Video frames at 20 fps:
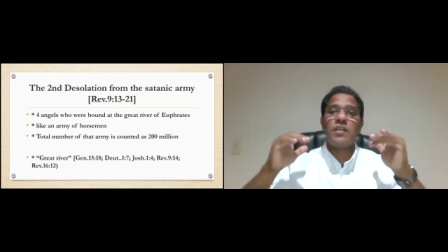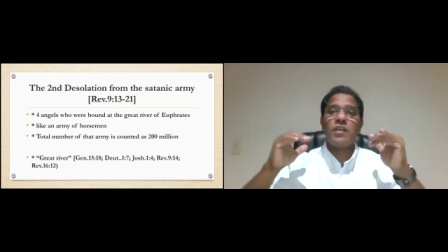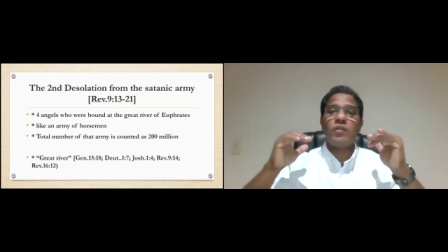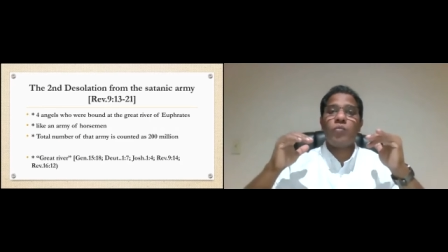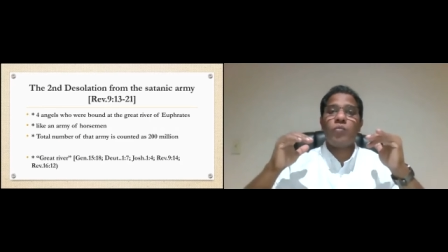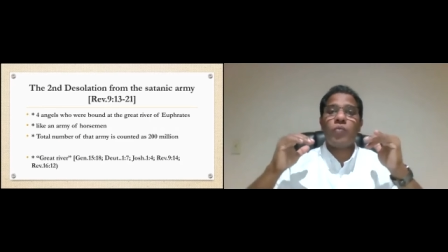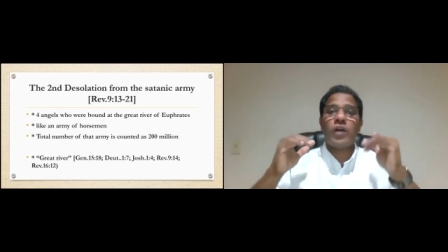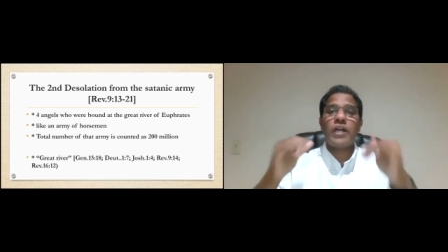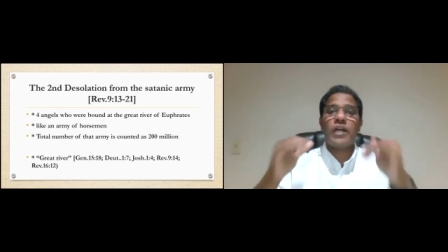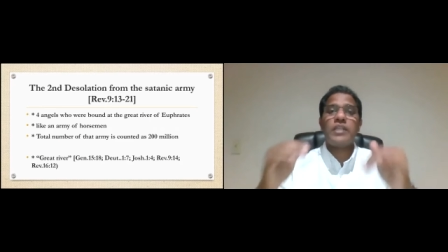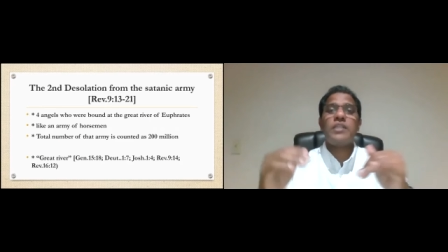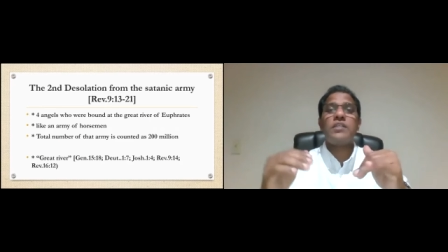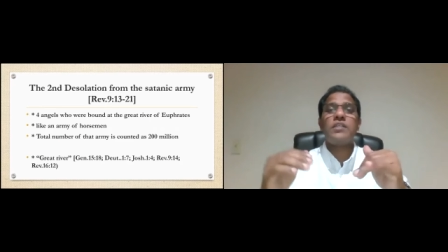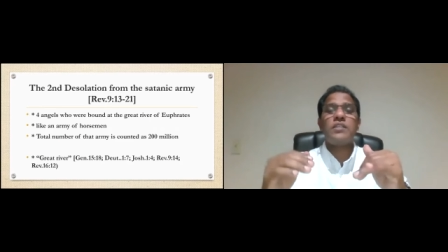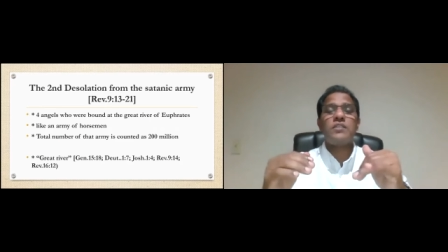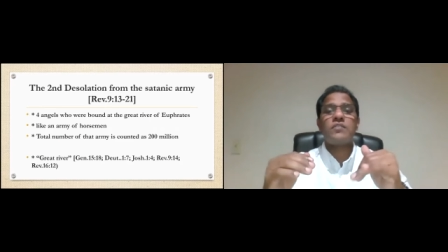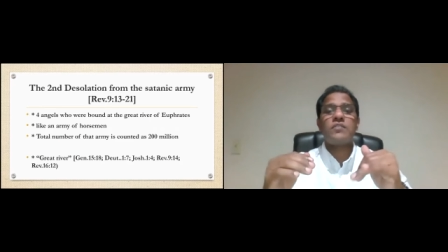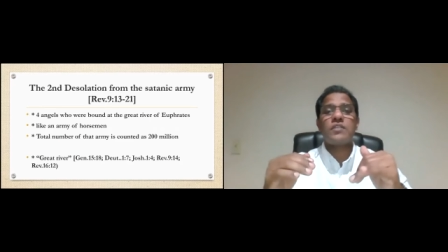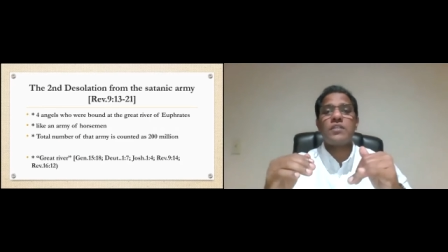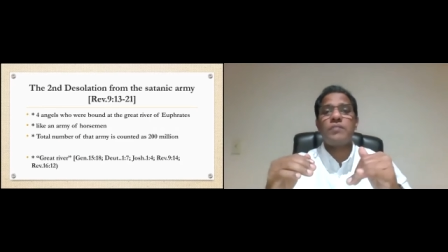why it
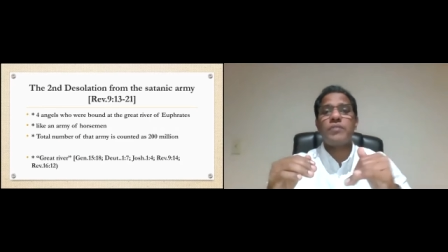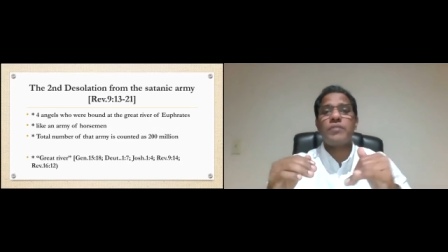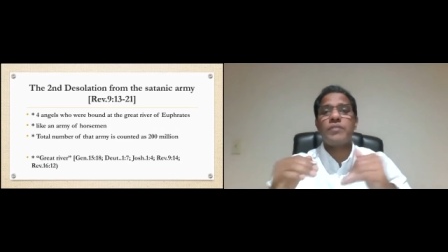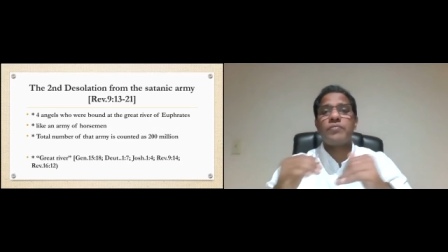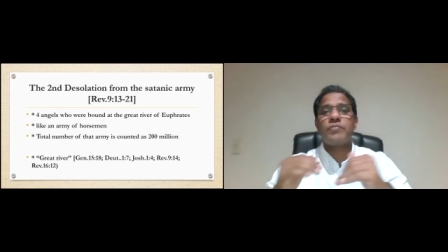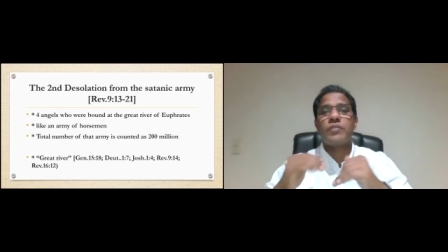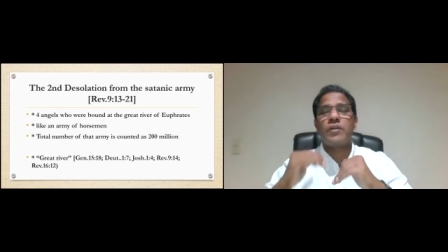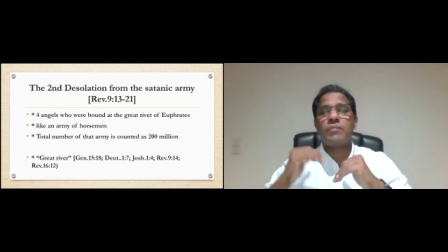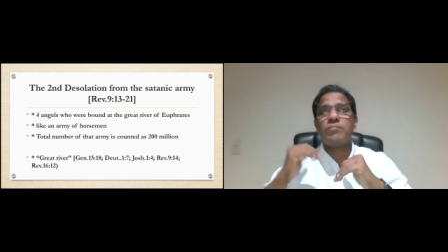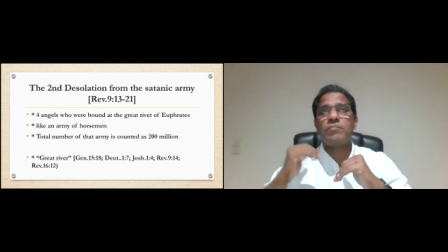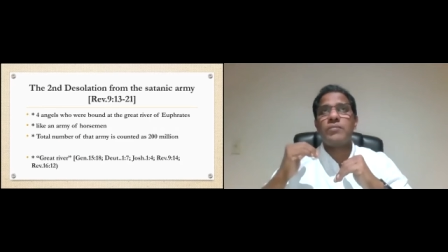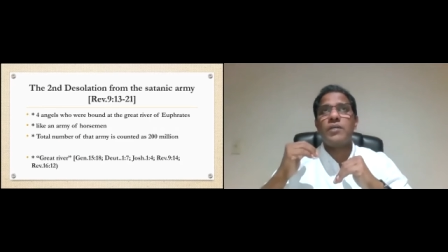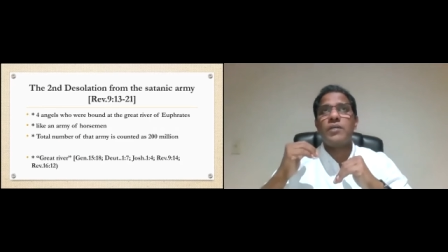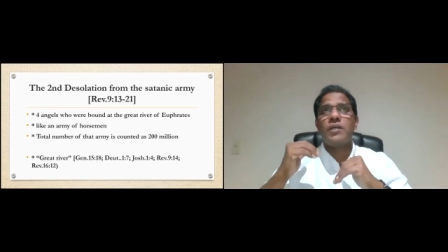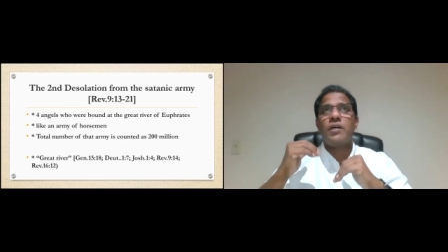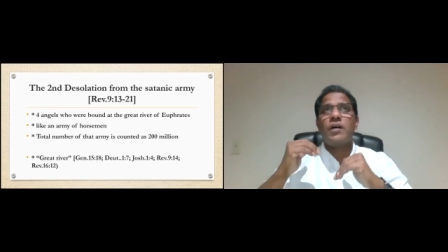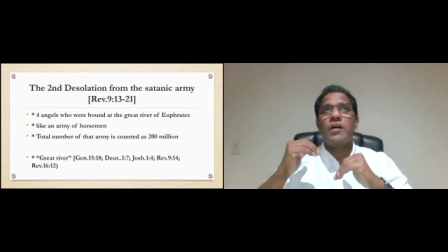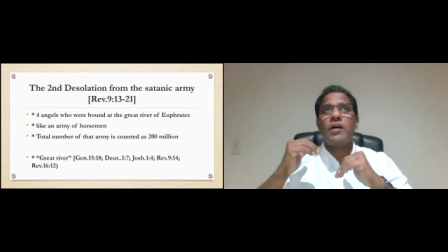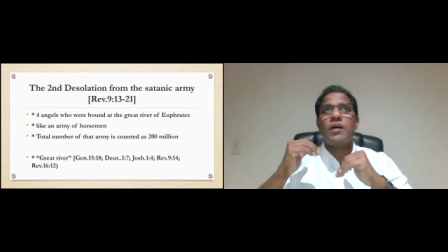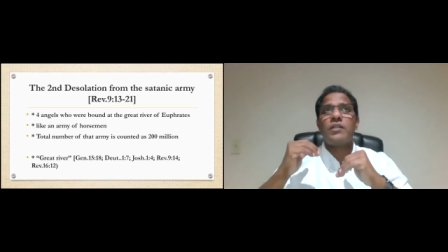is coming from
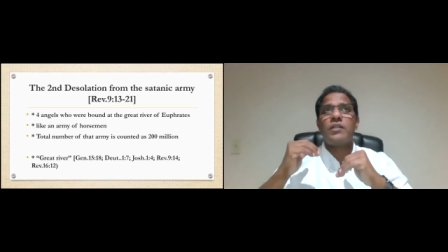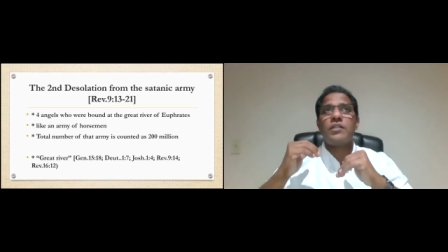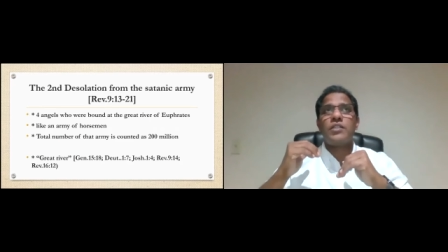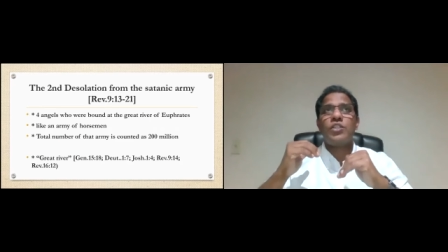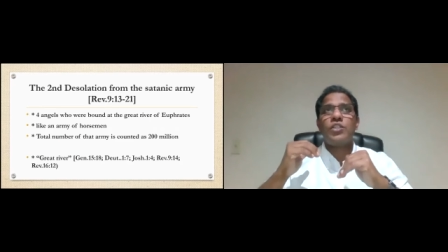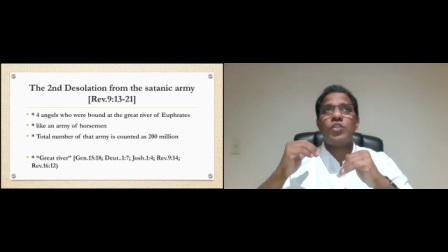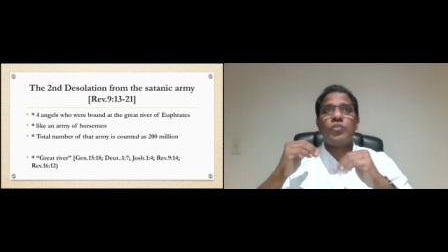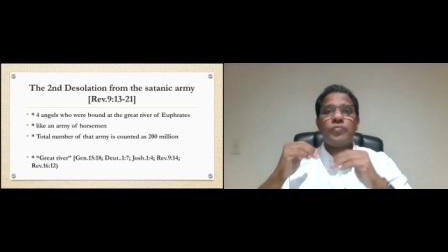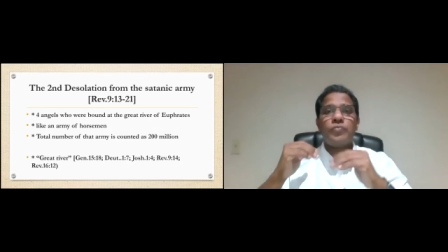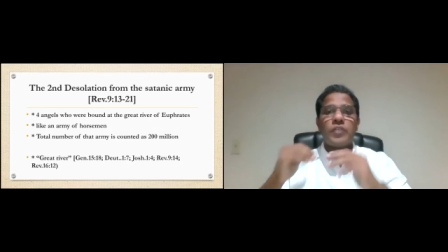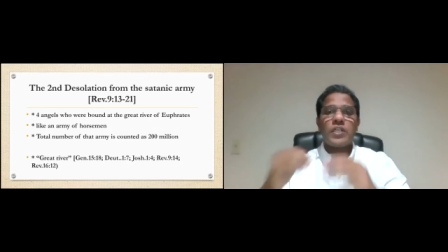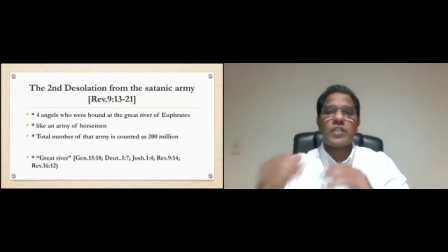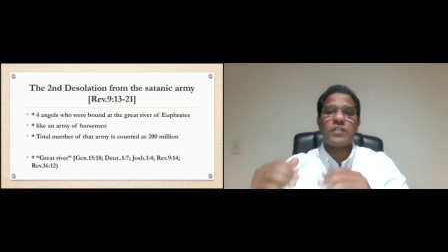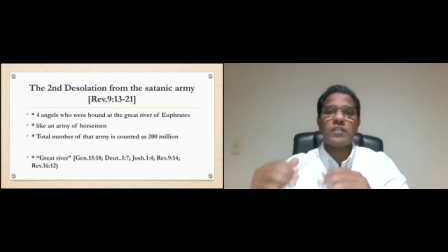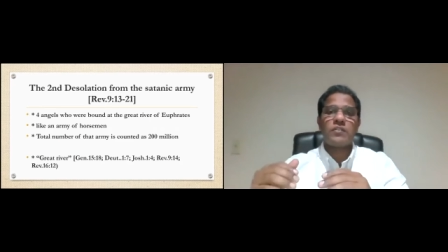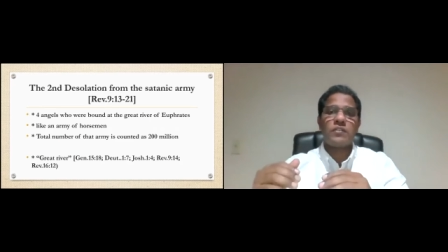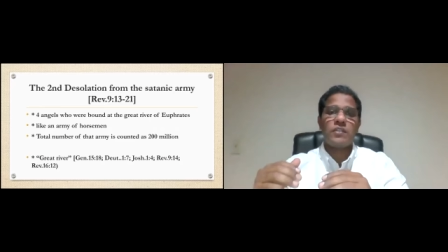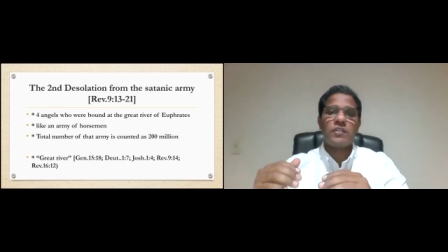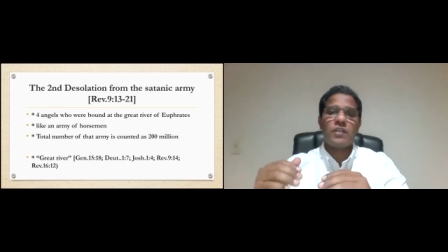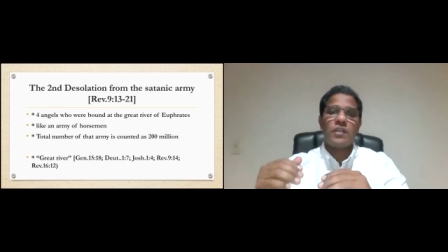the
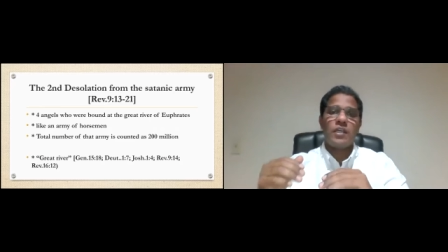Euphrates,